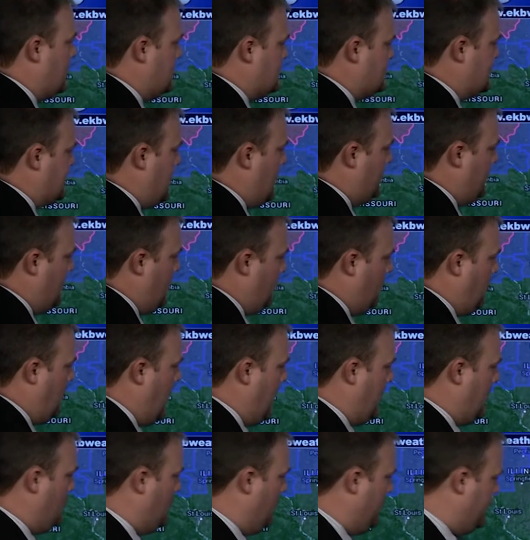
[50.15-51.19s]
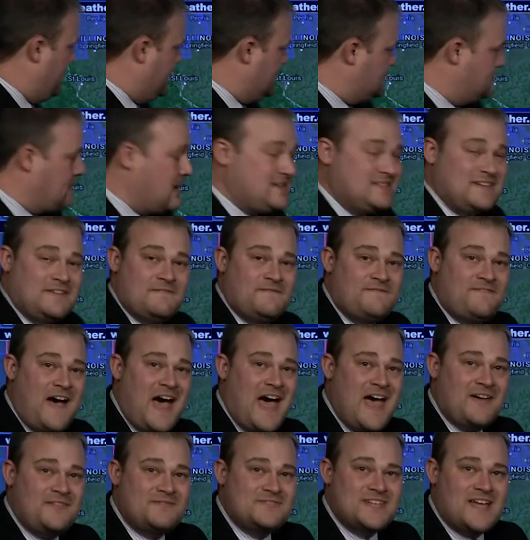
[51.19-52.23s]
and South Carolina, where they're expecting
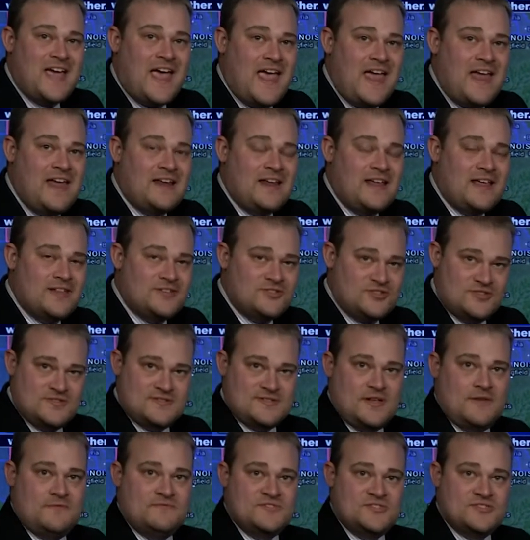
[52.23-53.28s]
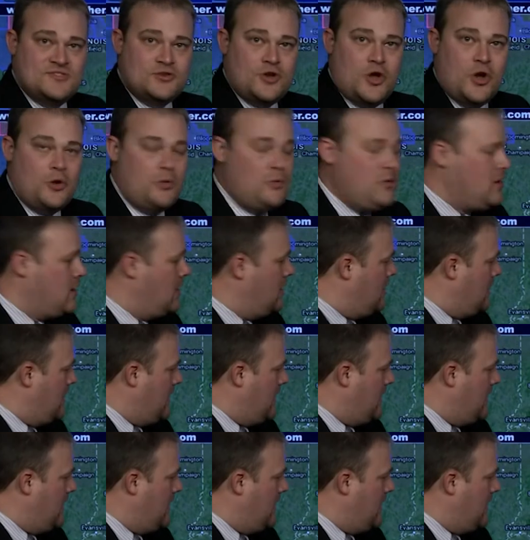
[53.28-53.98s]
five to eight inches of snow